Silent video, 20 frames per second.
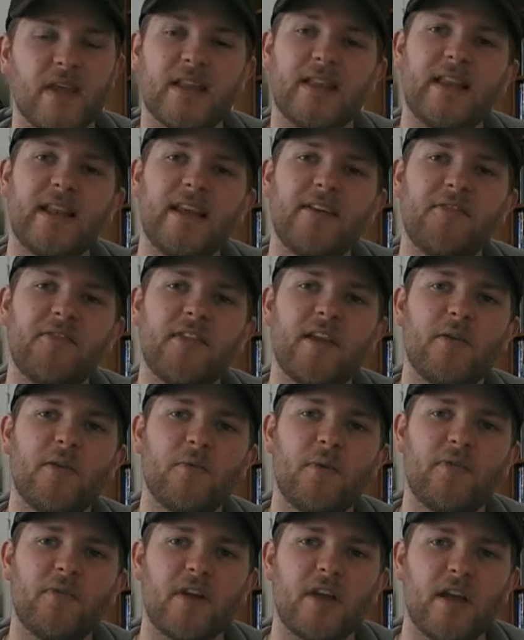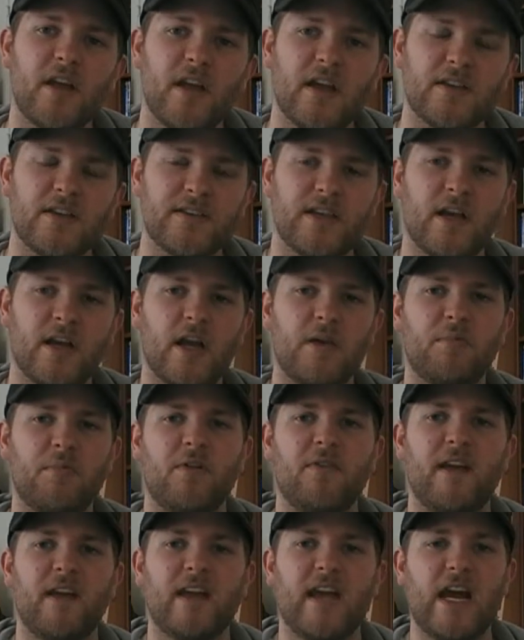It leaves them with a couple
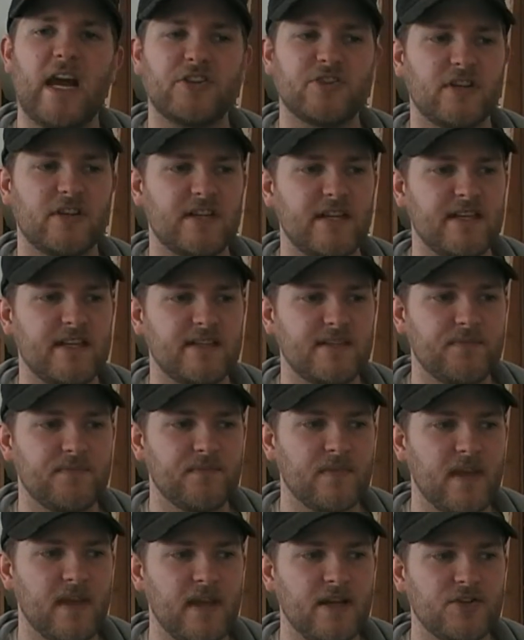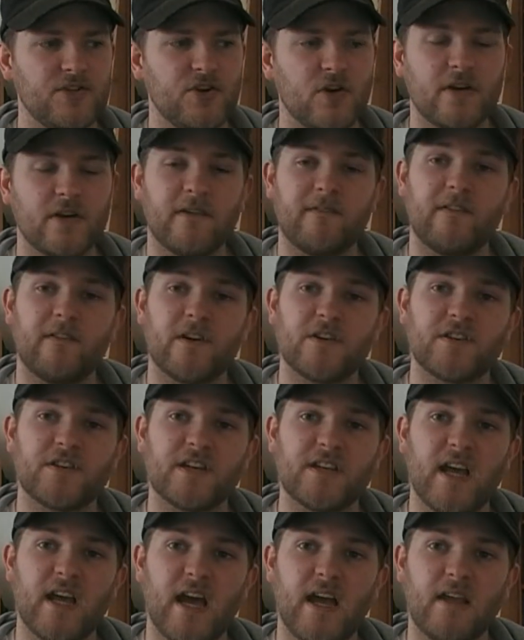of casualties during the first
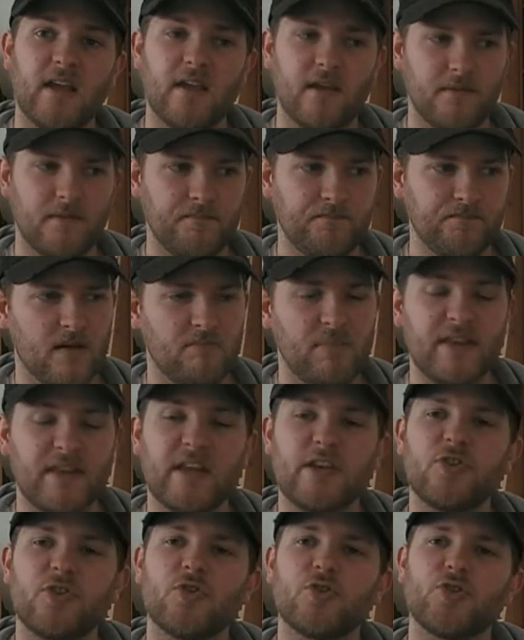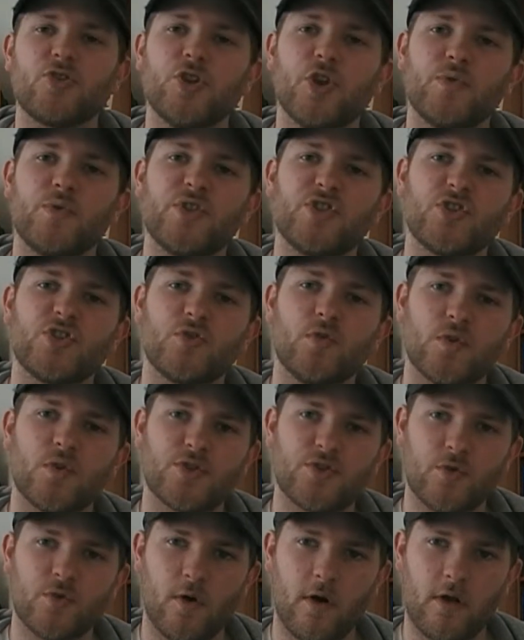attack, but they don't know the
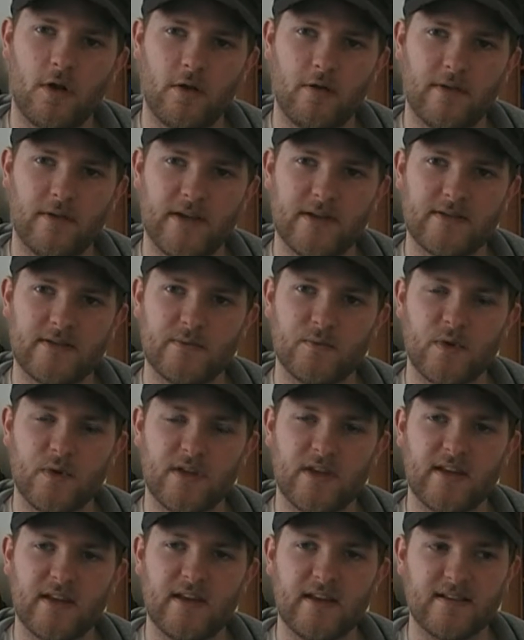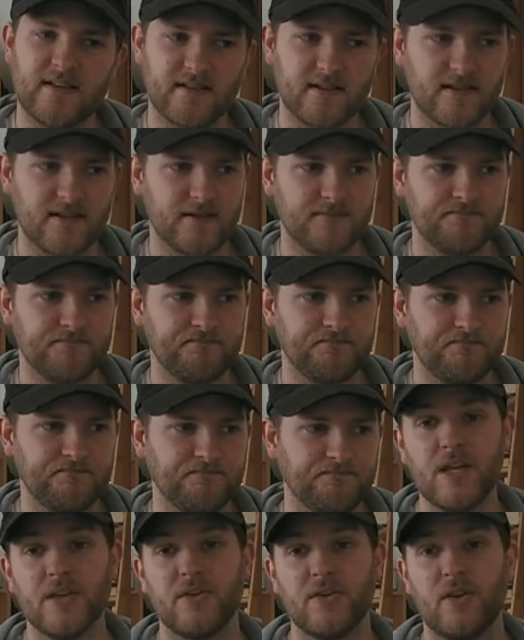source to all of this, what it is.
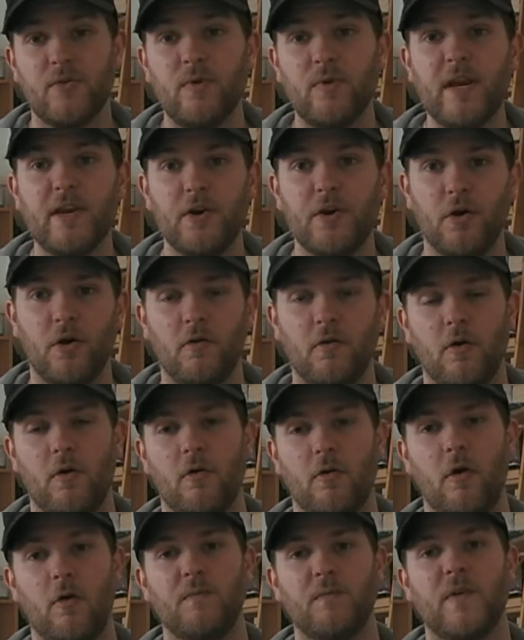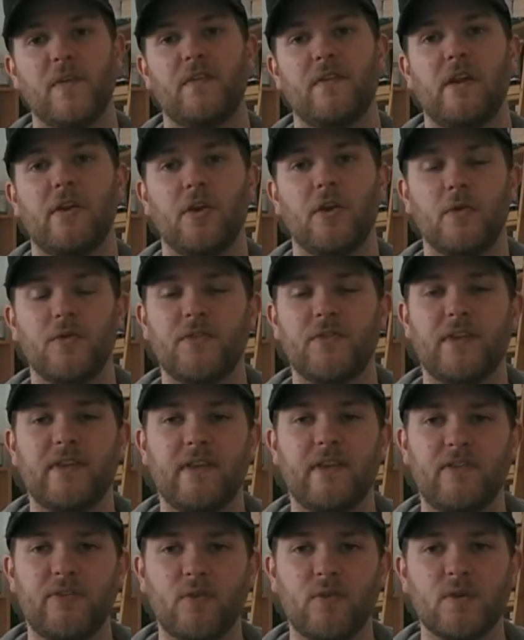The reader obviously knows that
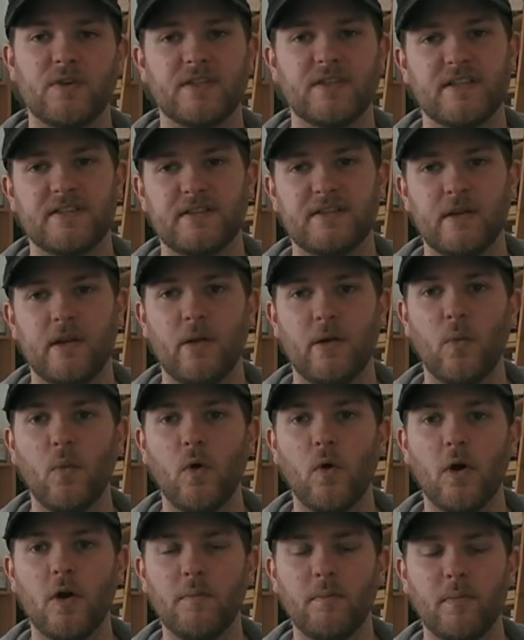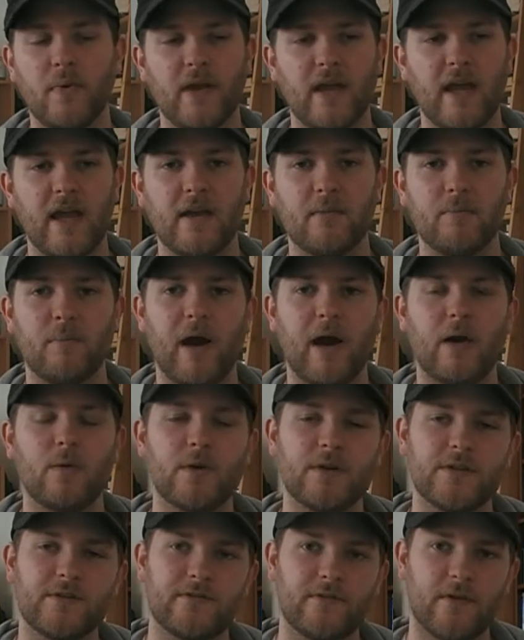the source is the warp and
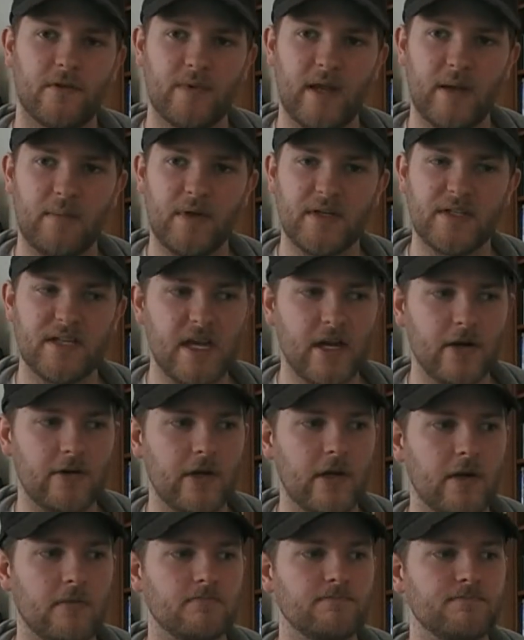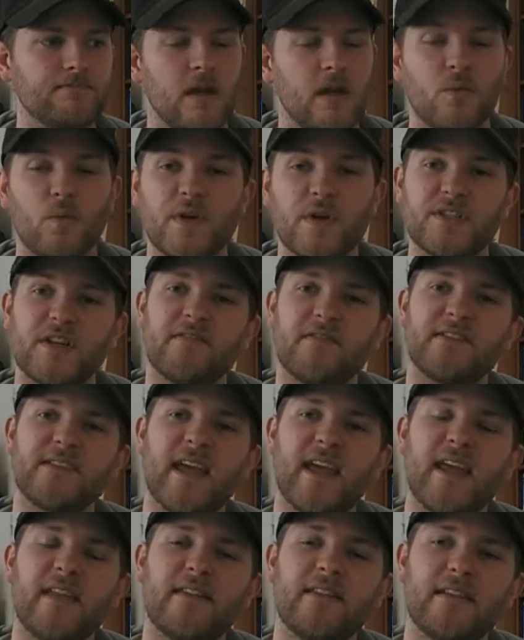powers from the Immaterium, which has
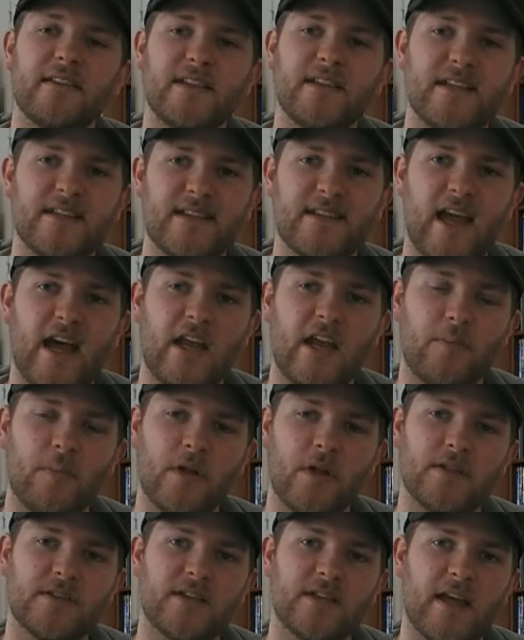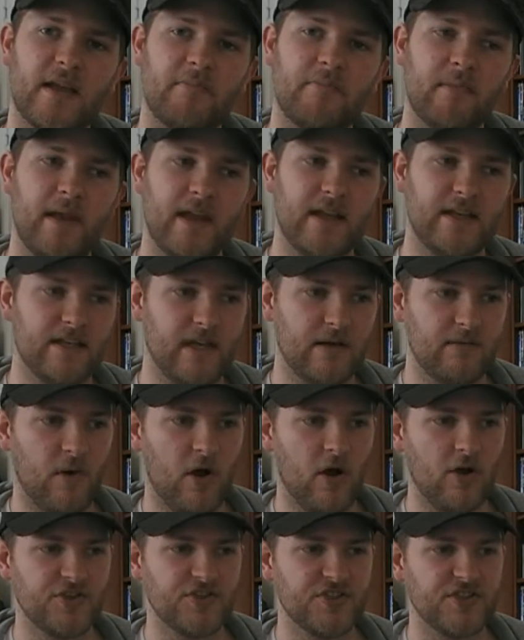tainted these animals and made them
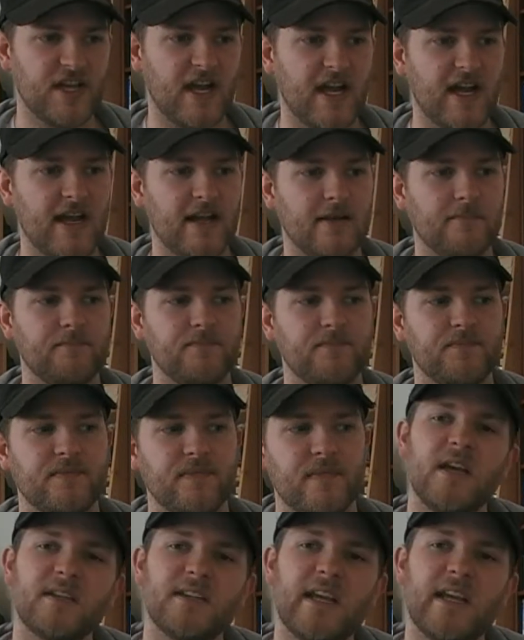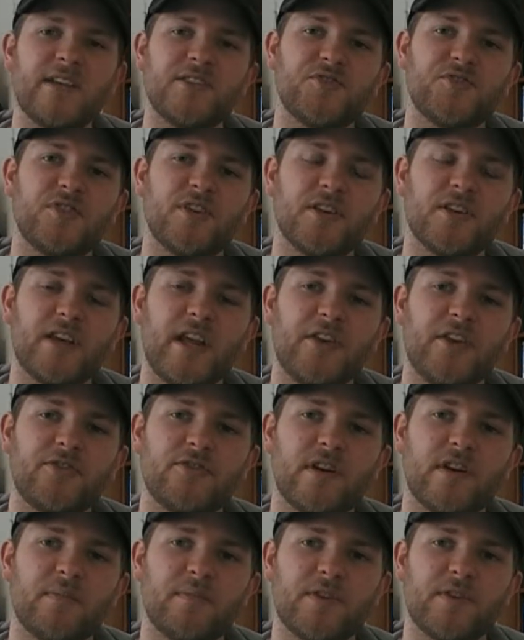hostile. They
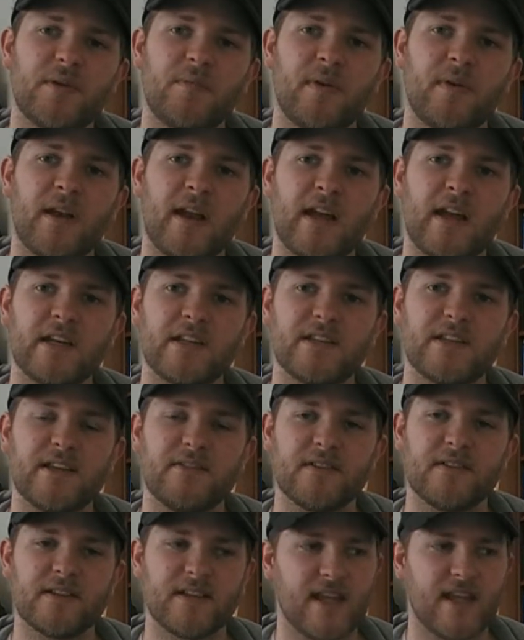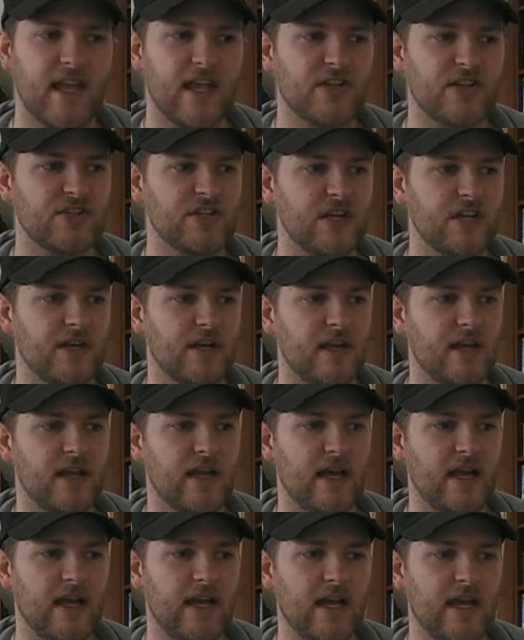interrupt their planet investigation
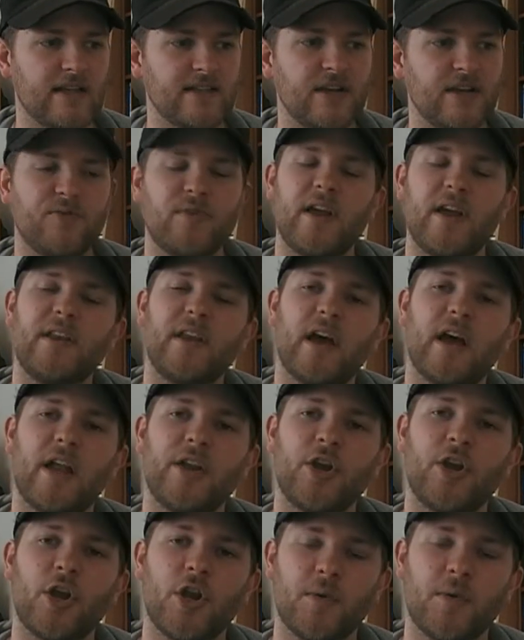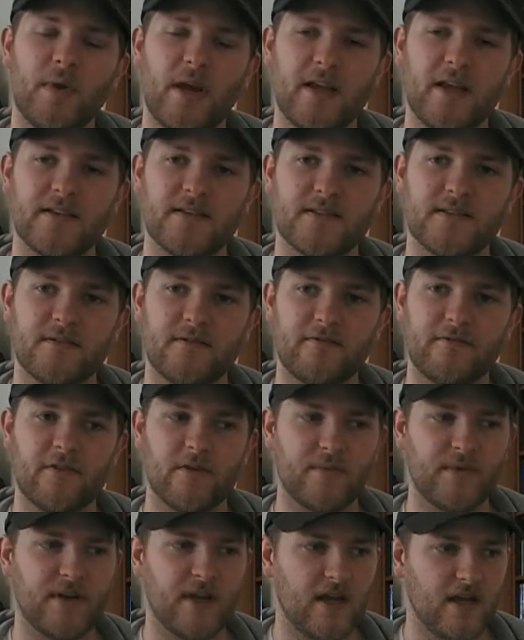as they read anomalies
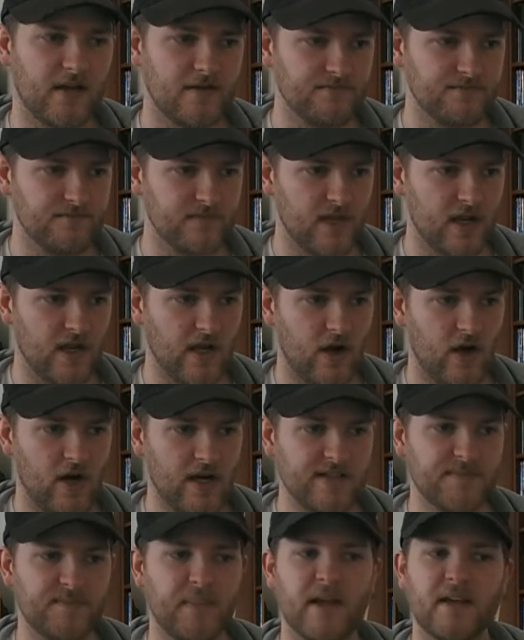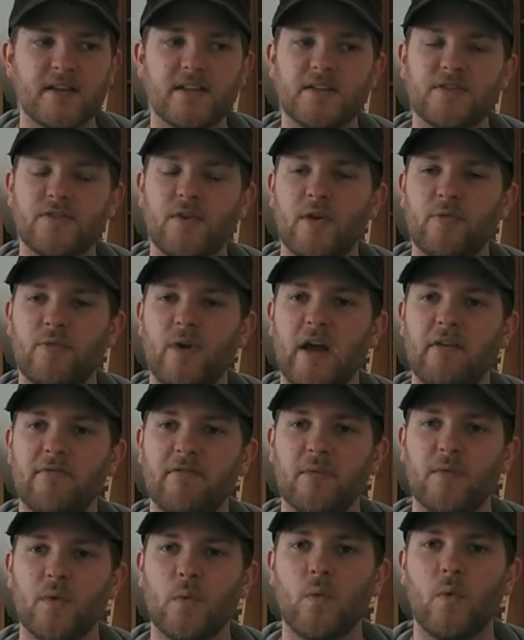from the are expected to arrive
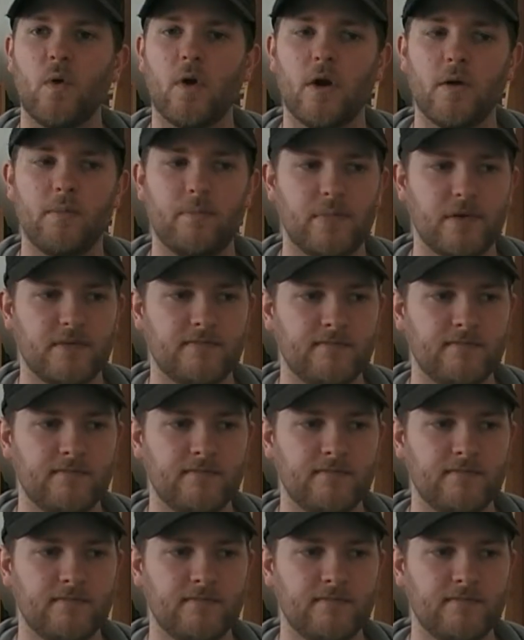from the warp.